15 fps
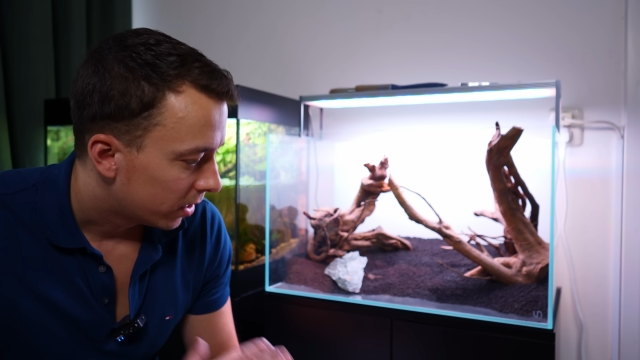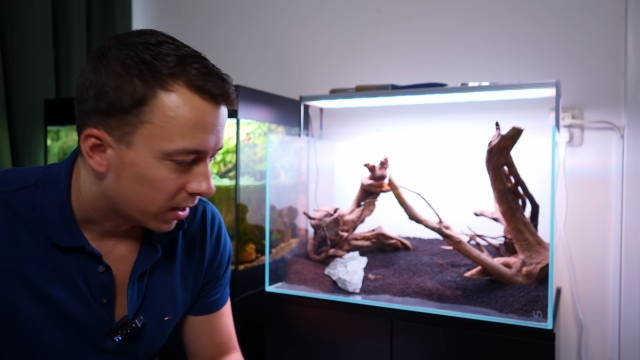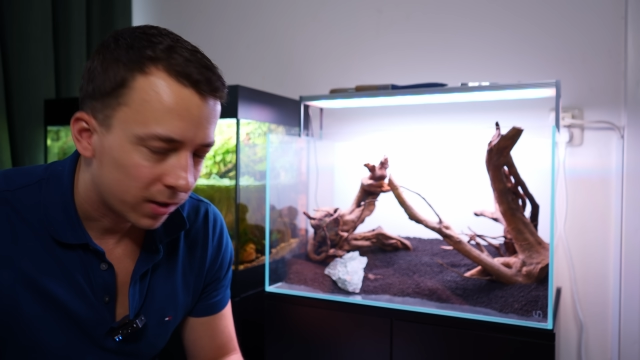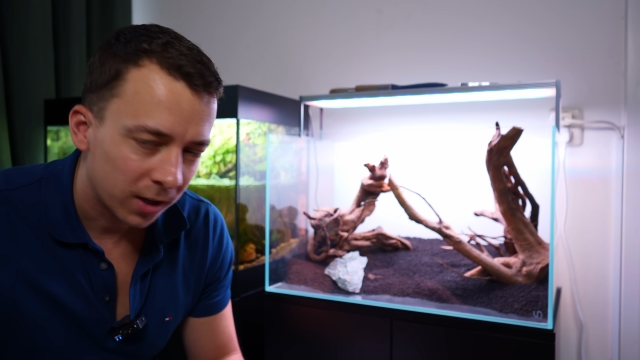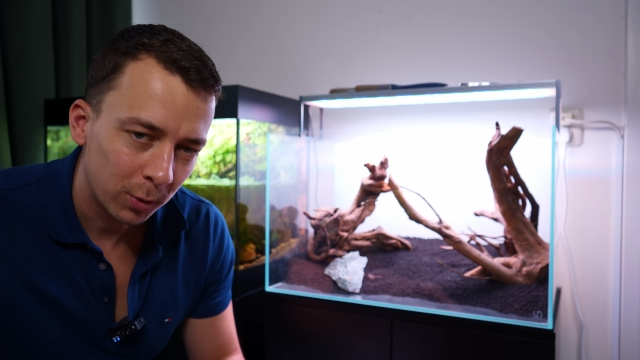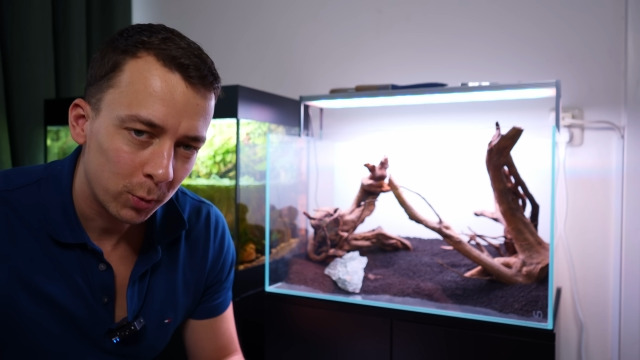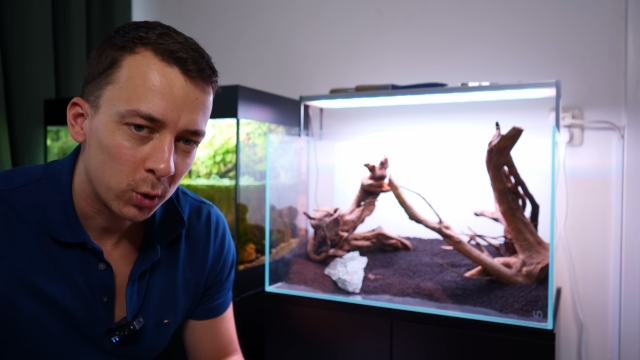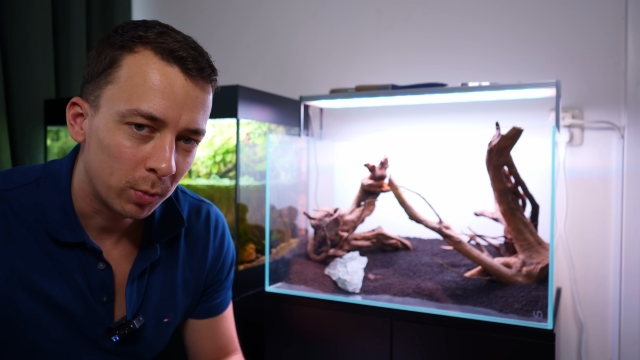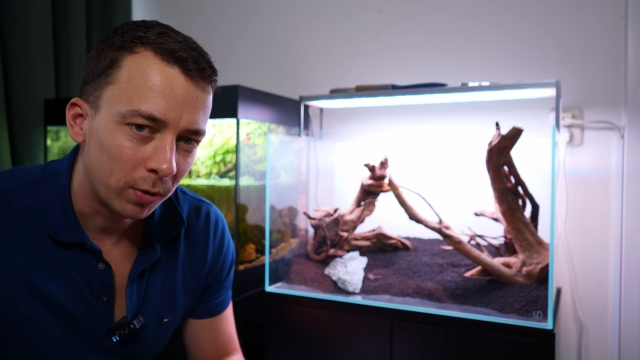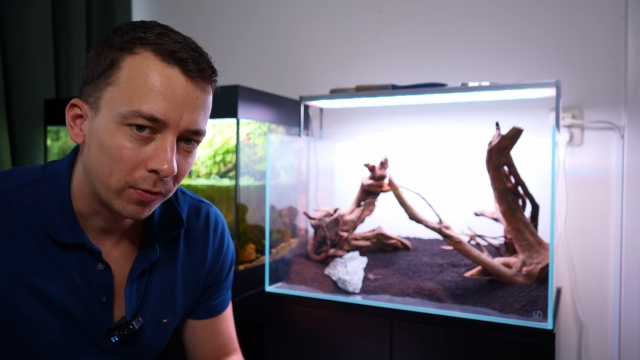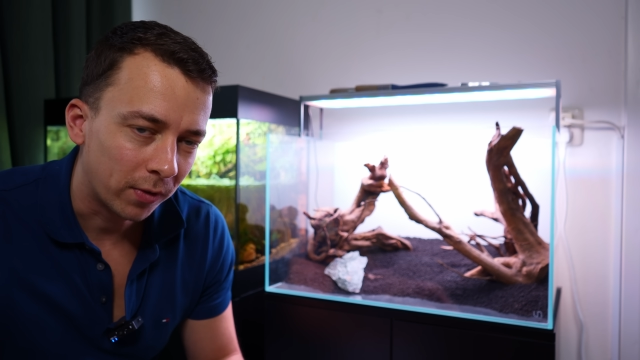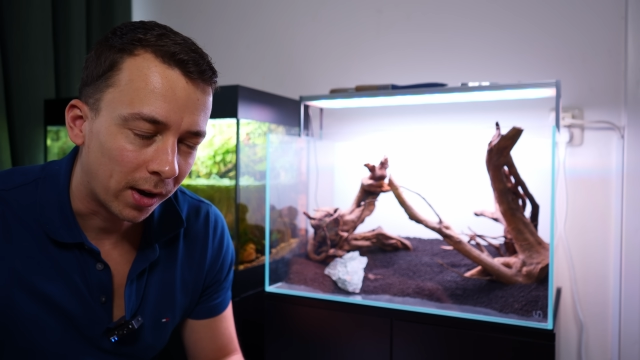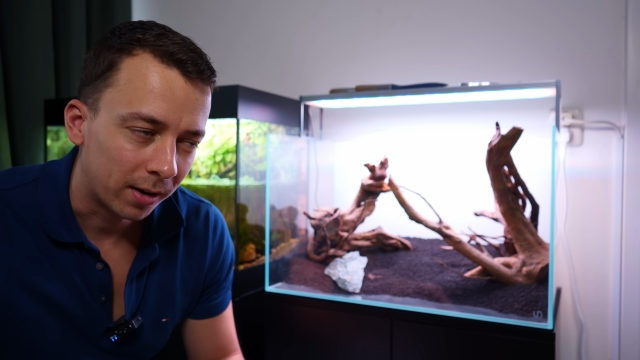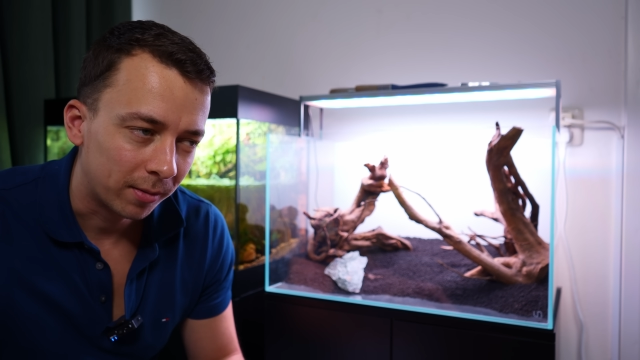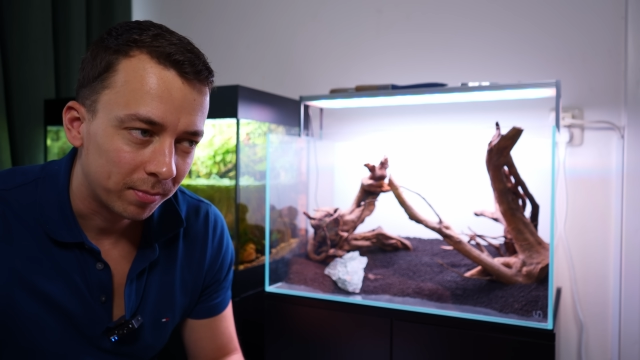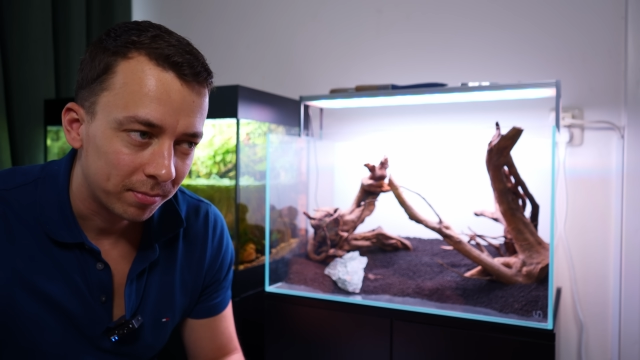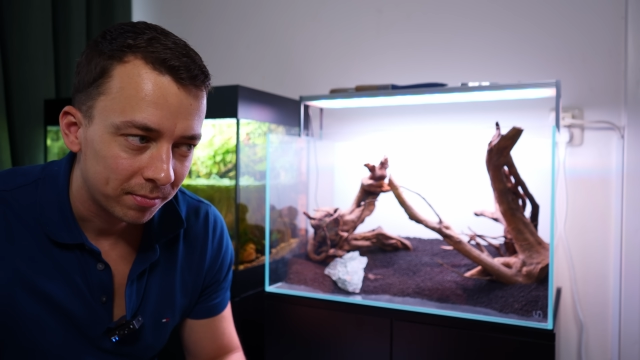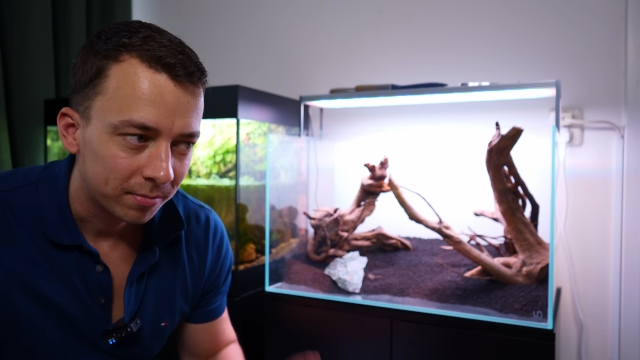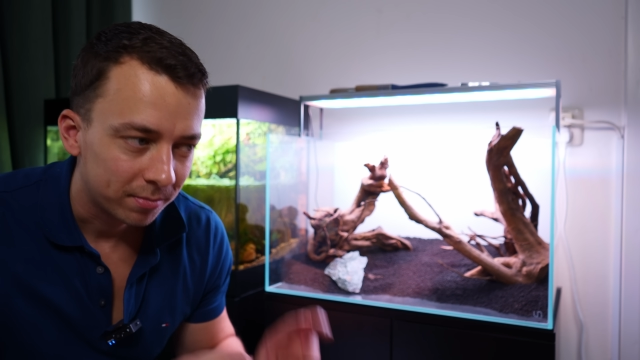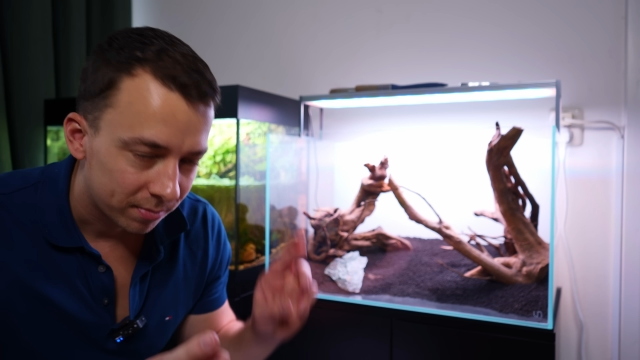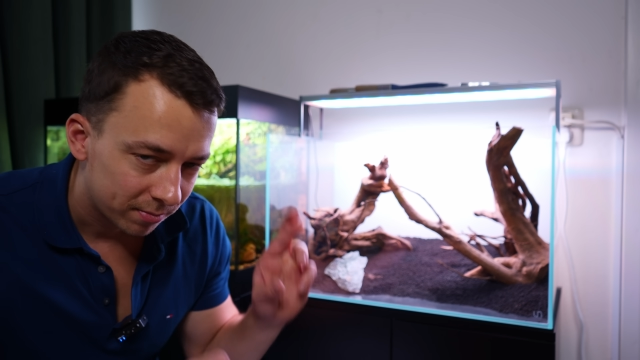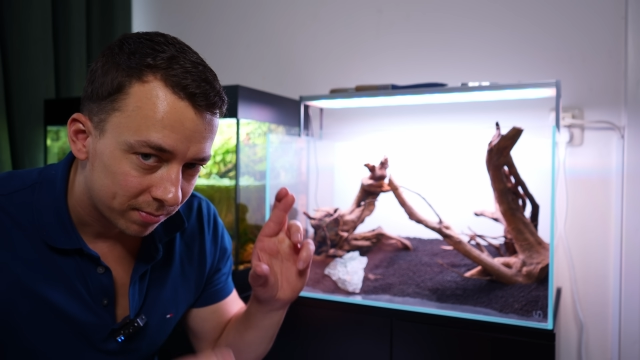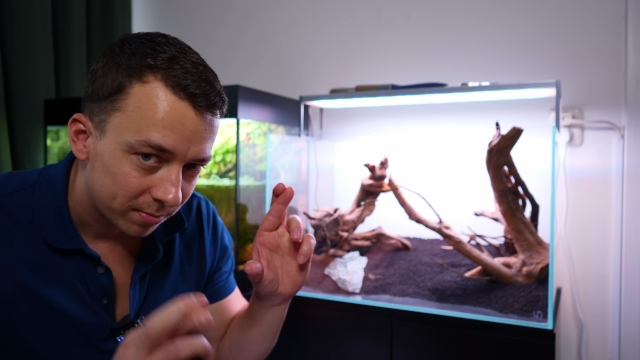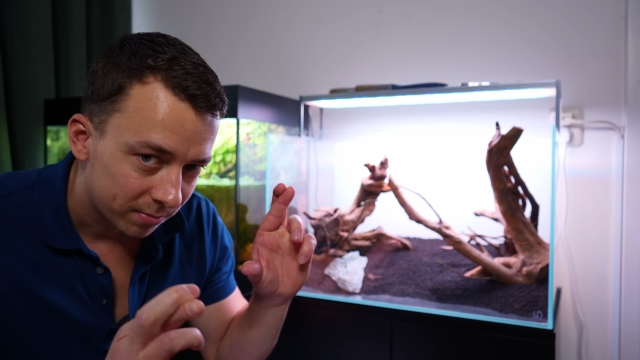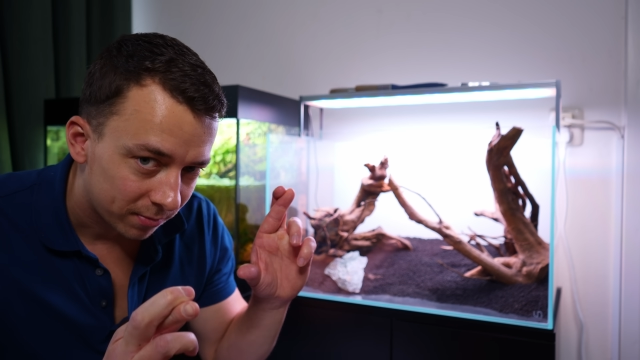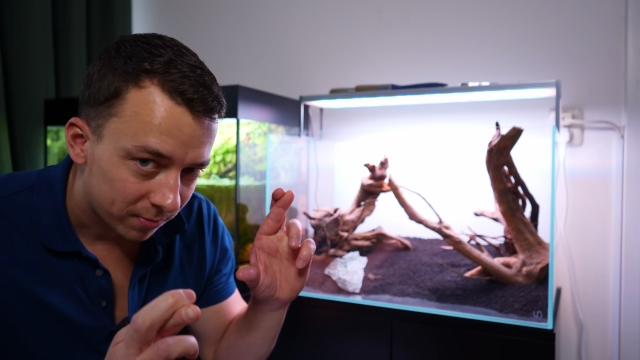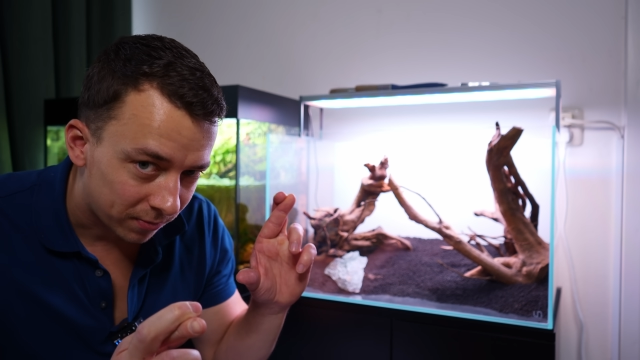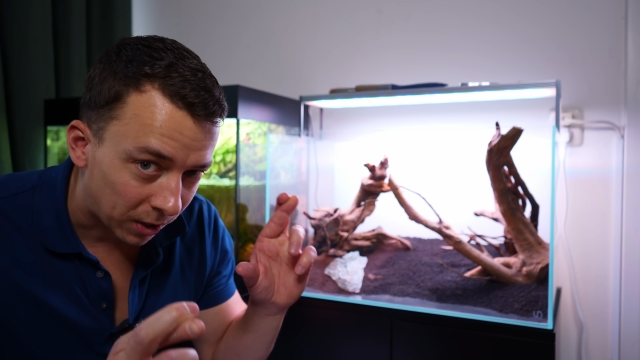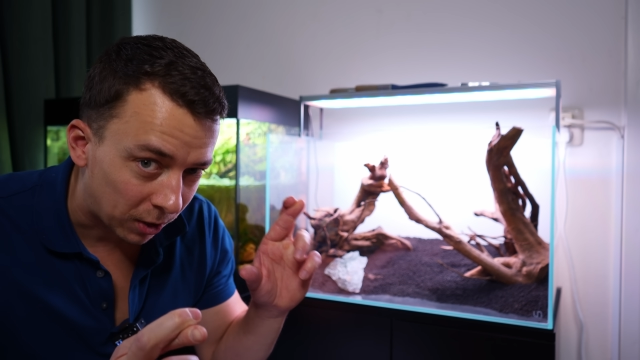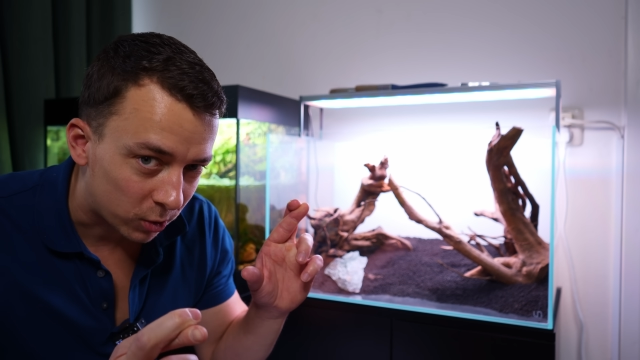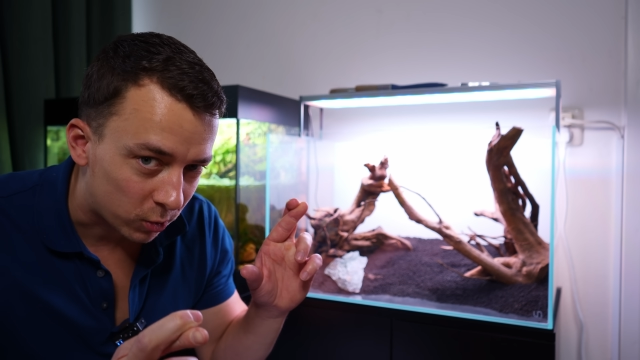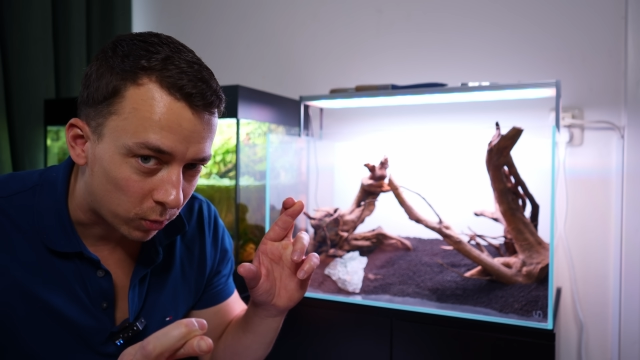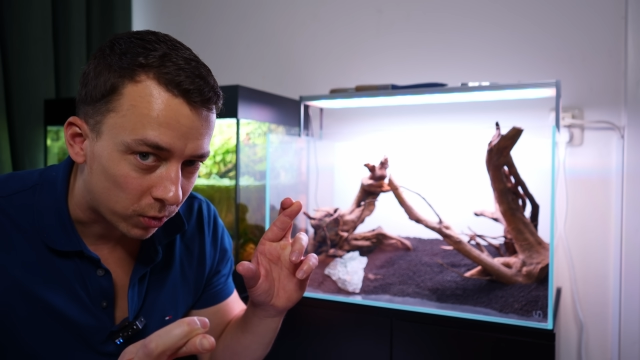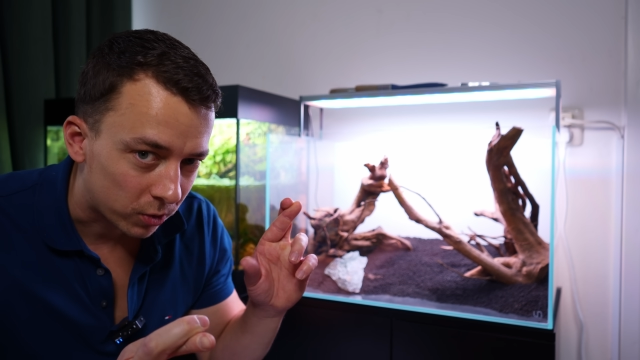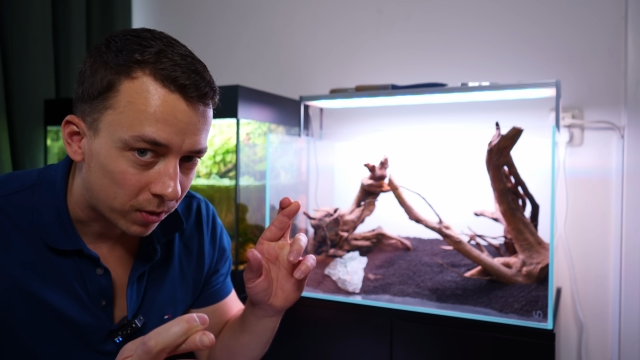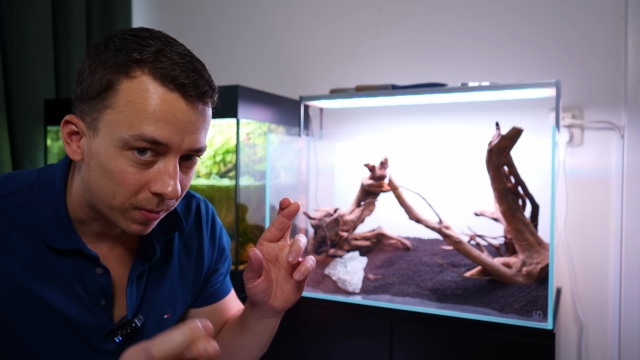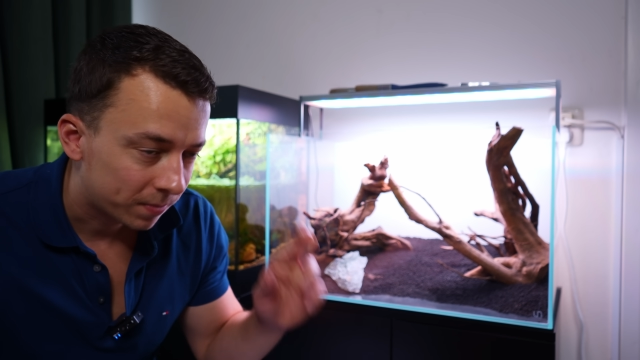I think we should be fine. Fingers crossed.